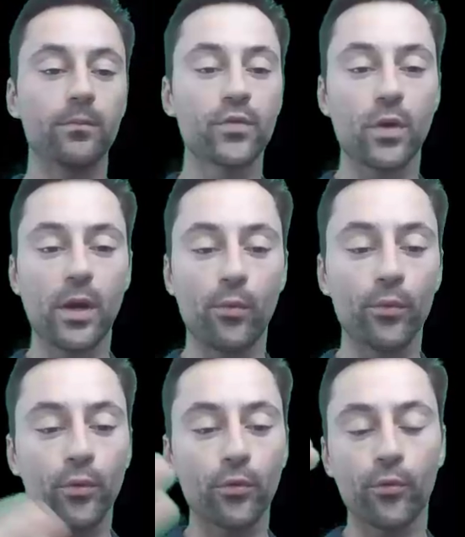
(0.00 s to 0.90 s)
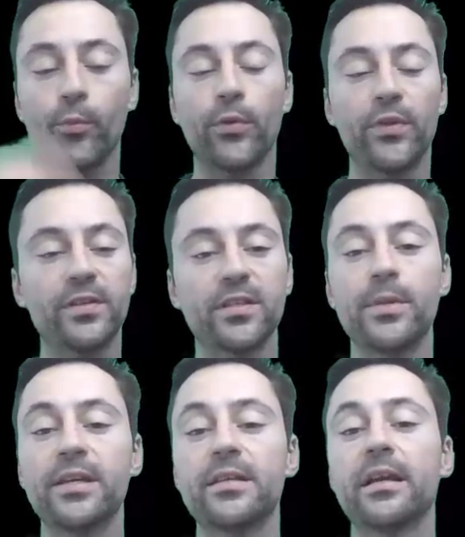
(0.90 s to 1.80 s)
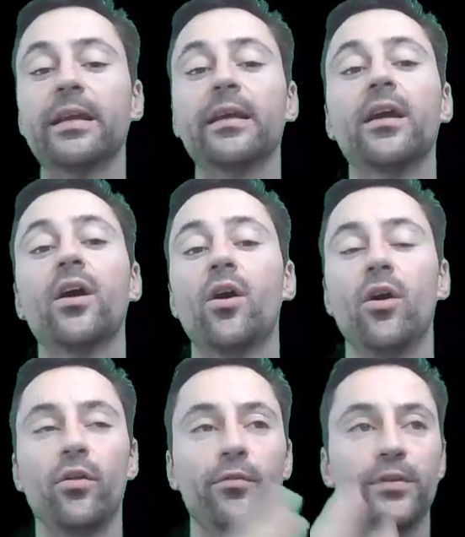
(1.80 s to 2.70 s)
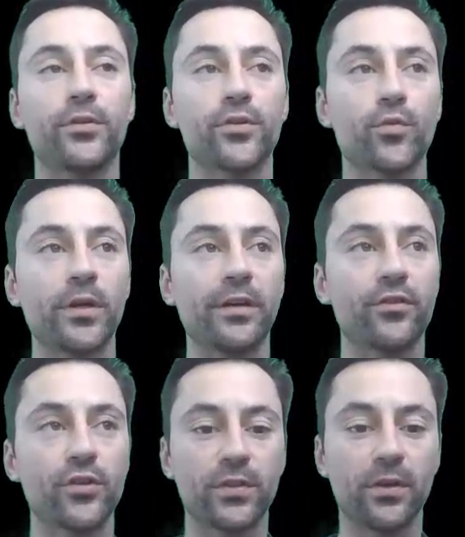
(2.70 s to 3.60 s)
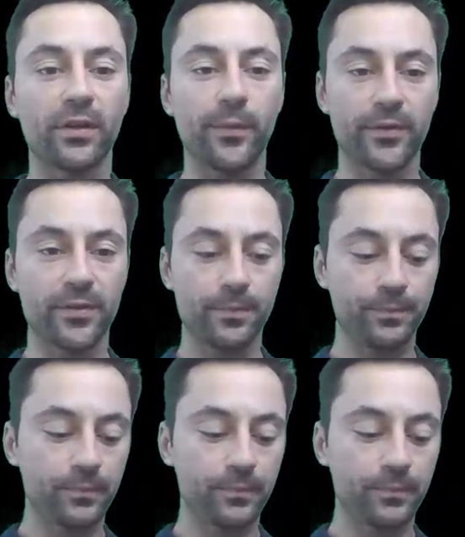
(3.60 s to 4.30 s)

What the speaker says: So I won't go through, but this is basically all the features we have just talked about.